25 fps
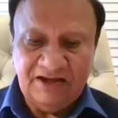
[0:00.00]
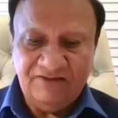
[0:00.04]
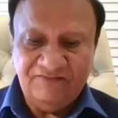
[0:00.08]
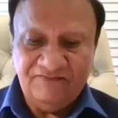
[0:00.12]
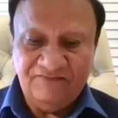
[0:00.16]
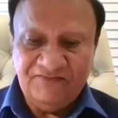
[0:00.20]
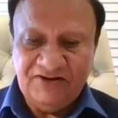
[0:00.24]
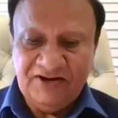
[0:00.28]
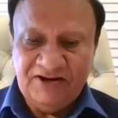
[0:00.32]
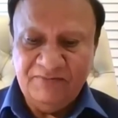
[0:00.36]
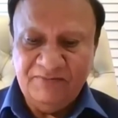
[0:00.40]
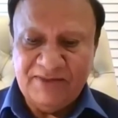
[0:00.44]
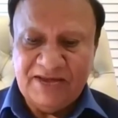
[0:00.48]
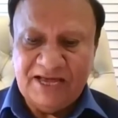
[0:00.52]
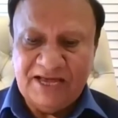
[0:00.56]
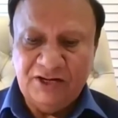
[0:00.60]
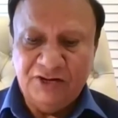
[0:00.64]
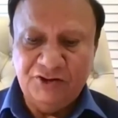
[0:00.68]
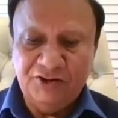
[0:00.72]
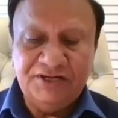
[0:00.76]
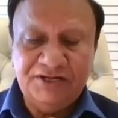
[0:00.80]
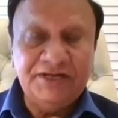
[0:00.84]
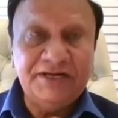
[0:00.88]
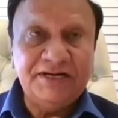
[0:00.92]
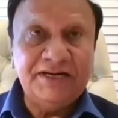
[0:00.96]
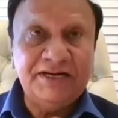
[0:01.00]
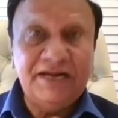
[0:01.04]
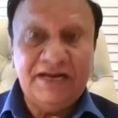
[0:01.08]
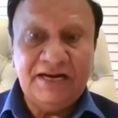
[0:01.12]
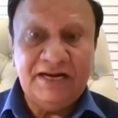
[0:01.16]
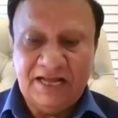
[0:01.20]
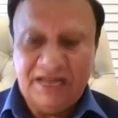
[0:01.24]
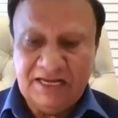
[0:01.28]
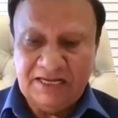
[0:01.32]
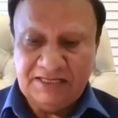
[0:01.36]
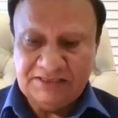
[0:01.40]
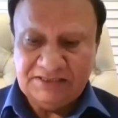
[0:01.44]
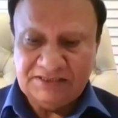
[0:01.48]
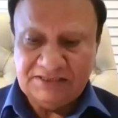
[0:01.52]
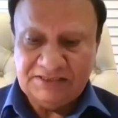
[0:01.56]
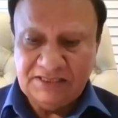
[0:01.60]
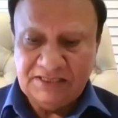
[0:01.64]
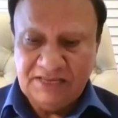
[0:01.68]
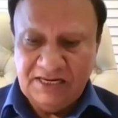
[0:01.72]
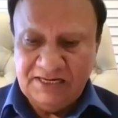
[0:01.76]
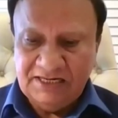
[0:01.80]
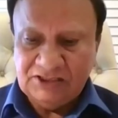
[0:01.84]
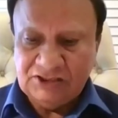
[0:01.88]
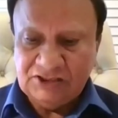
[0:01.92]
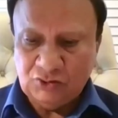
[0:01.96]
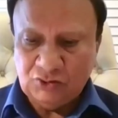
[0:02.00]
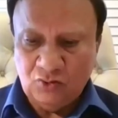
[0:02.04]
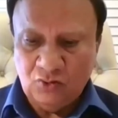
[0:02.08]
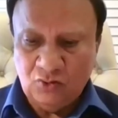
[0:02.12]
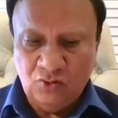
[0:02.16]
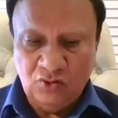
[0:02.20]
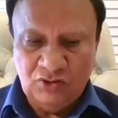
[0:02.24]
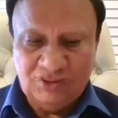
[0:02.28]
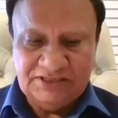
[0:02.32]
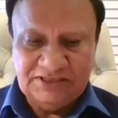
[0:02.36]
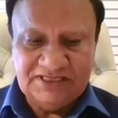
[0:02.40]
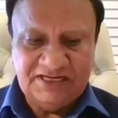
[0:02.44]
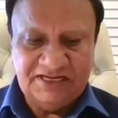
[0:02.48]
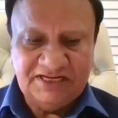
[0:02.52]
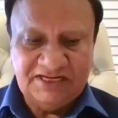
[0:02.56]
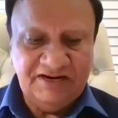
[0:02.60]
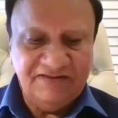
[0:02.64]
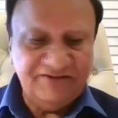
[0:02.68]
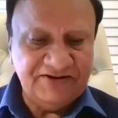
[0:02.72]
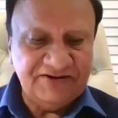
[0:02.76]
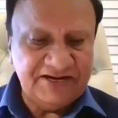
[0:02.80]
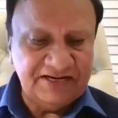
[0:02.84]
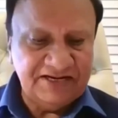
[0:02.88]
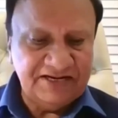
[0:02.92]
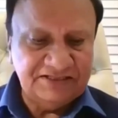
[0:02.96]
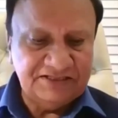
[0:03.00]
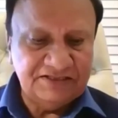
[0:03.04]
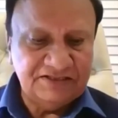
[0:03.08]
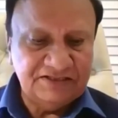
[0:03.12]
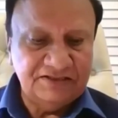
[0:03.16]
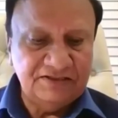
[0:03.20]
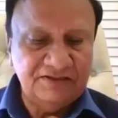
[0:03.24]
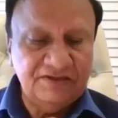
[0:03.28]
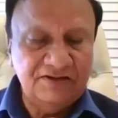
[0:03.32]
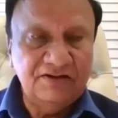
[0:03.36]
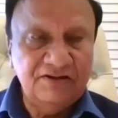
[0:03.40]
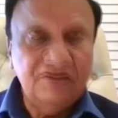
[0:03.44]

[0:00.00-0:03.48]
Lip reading: every minute detail has its own significance.